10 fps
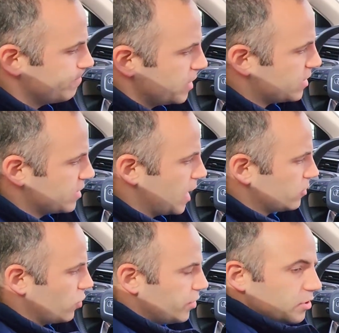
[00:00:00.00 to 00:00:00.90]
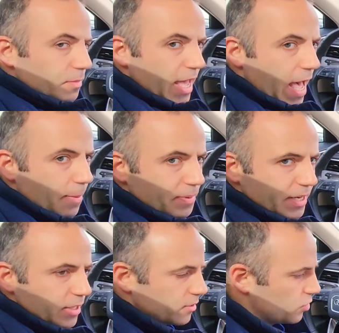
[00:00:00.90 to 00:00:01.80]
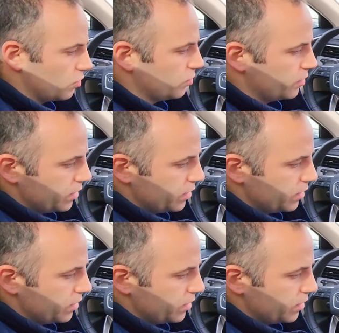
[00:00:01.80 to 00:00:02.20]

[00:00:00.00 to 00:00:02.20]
it's not going to be happening. So